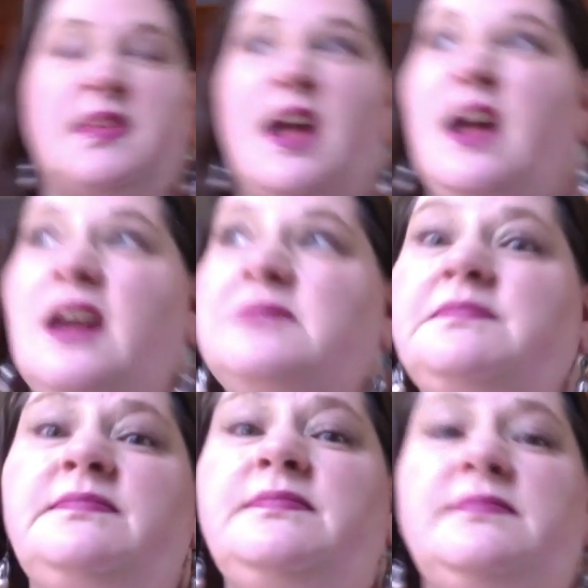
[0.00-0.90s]
Um,
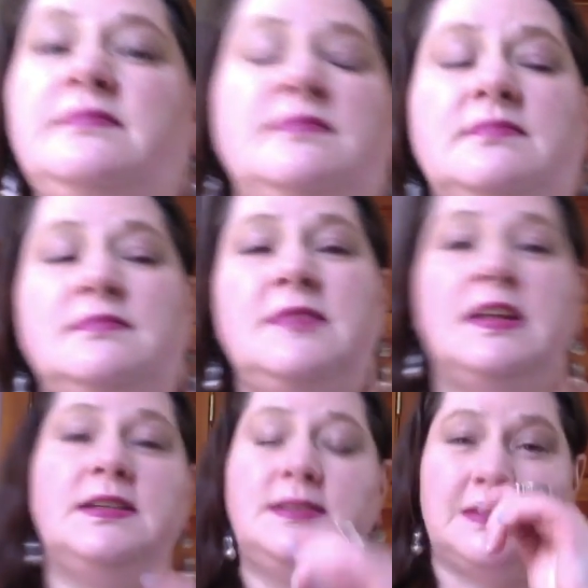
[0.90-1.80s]

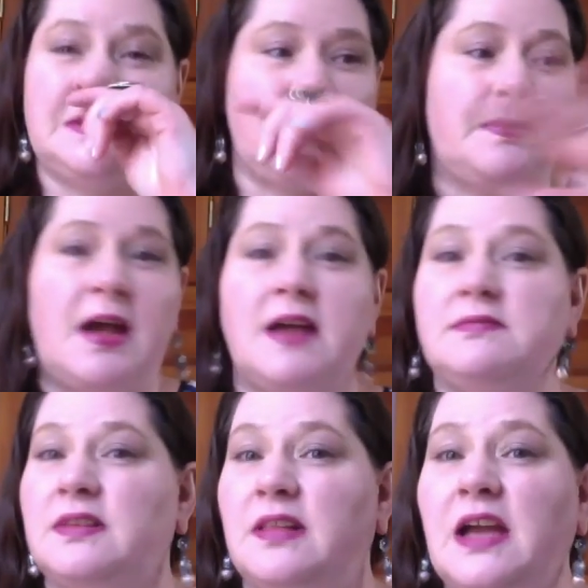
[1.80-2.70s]
really, since Trump
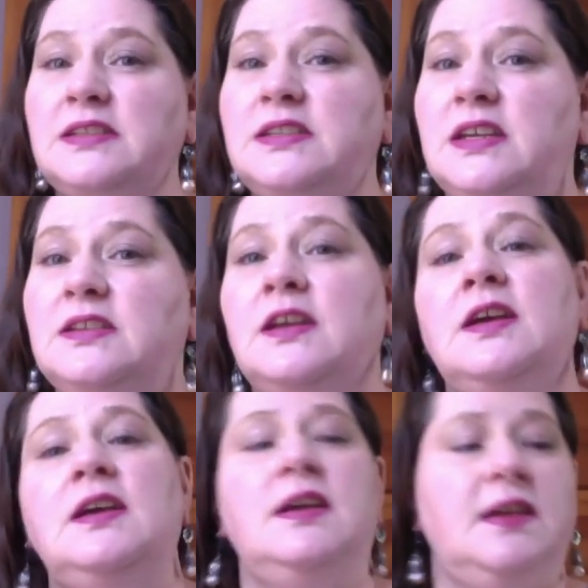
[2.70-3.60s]
got elected,
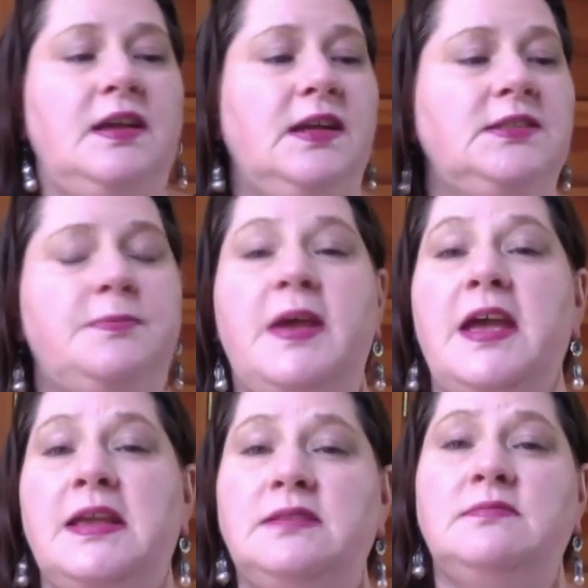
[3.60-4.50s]
it's
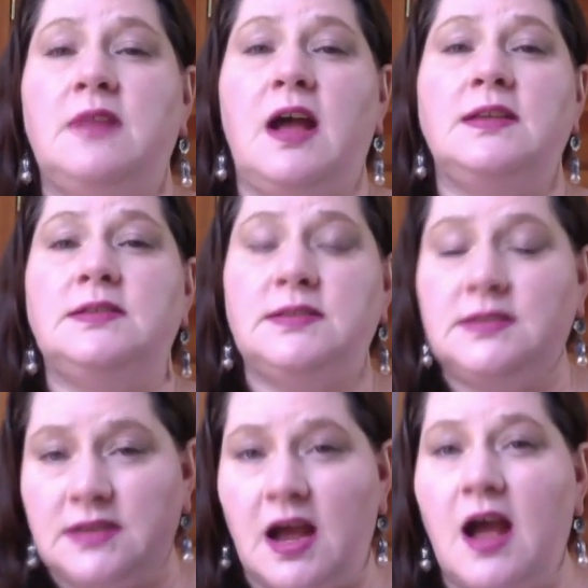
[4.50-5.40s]
been
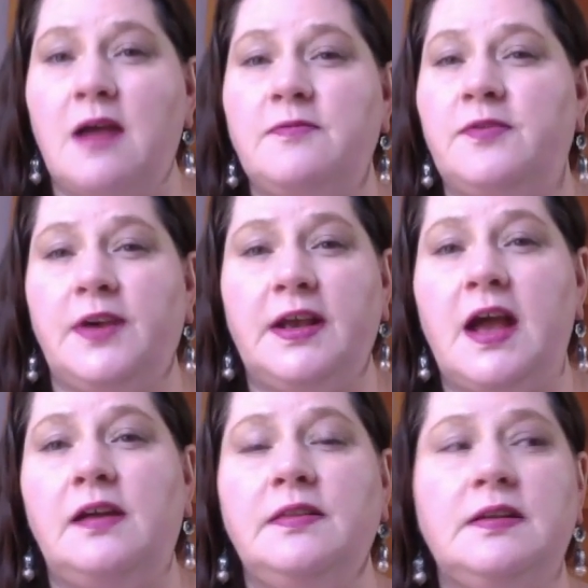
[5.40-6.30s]
nonstop freak
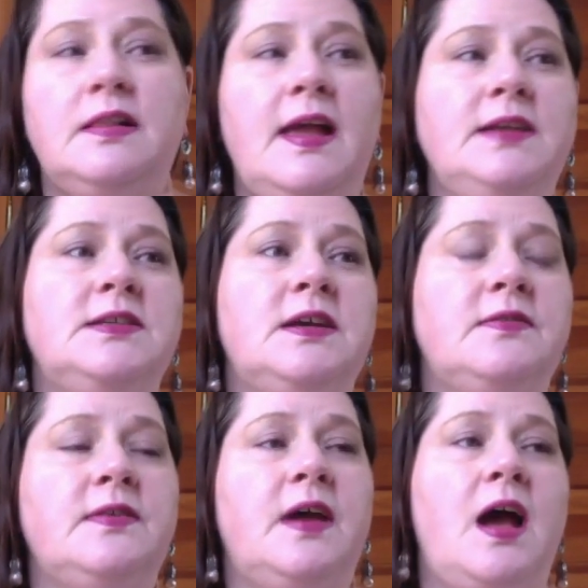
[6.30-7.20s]
out on the
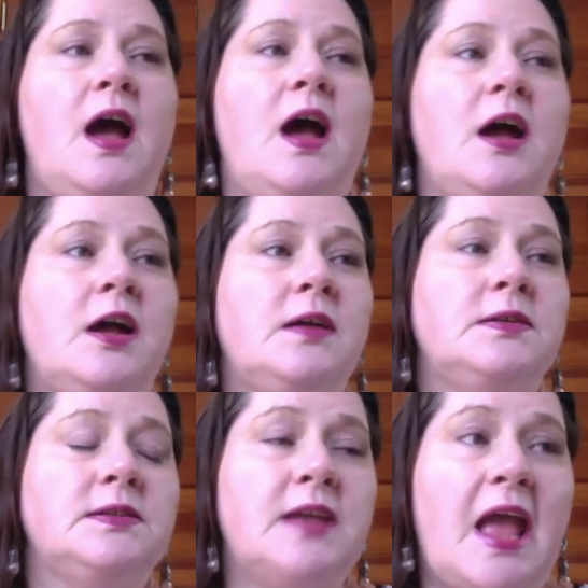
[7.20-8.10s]
collective.
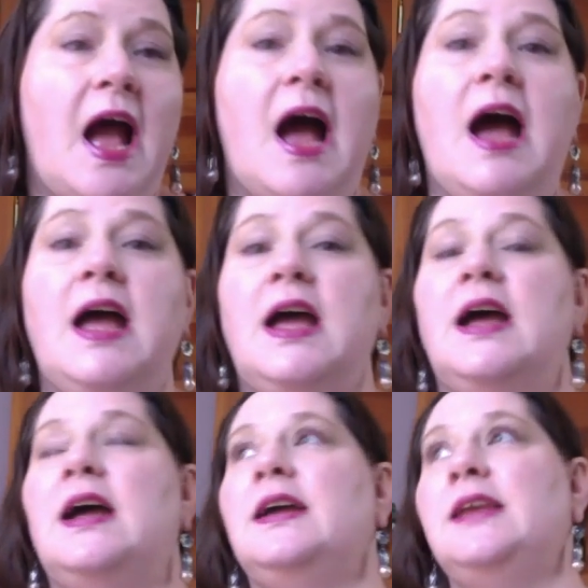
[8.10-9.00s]
Um,
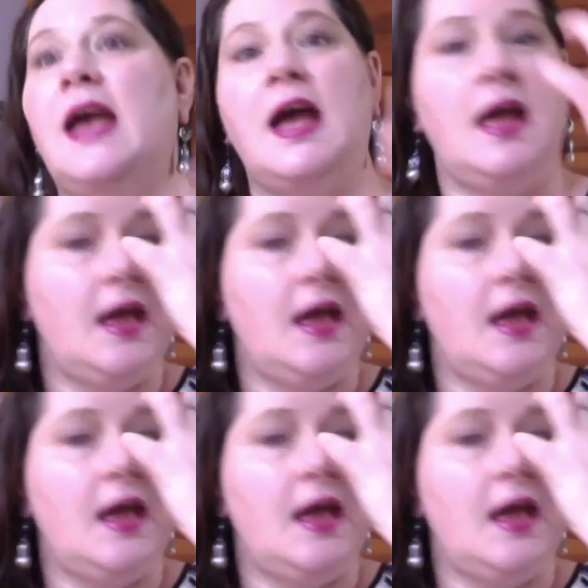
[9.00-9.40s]
uh, yeah.